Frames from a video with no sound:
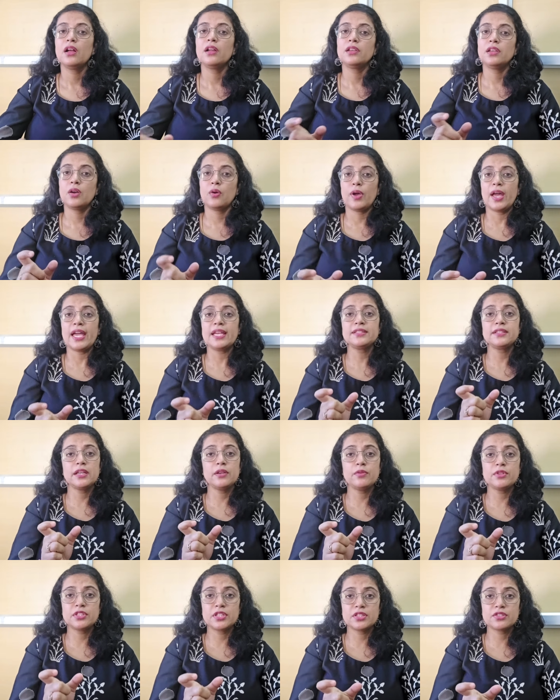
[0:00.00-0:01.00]
Now as I
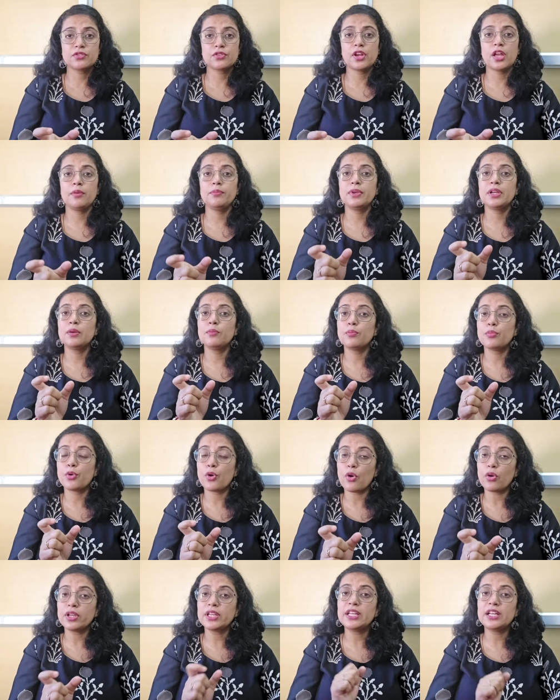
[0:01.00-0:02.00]
was describing
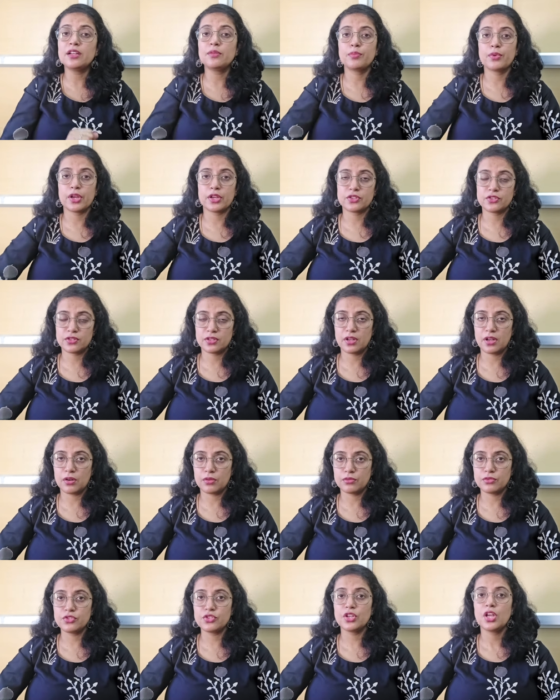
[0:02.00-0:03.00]
bronchial breath
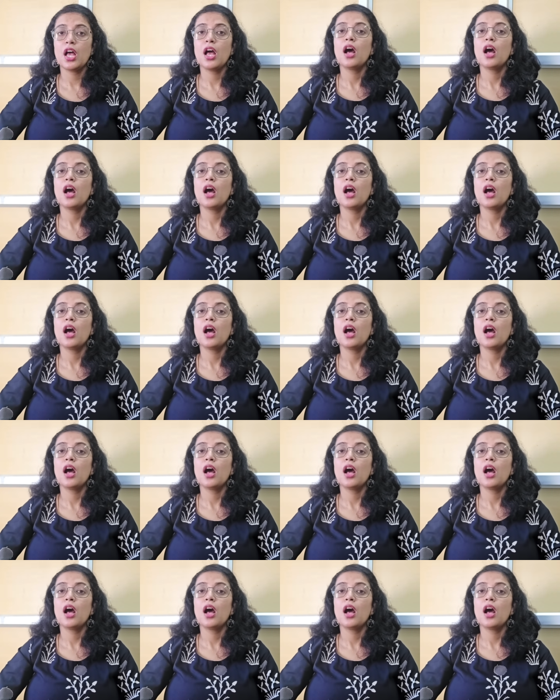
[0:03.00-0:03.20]
sounds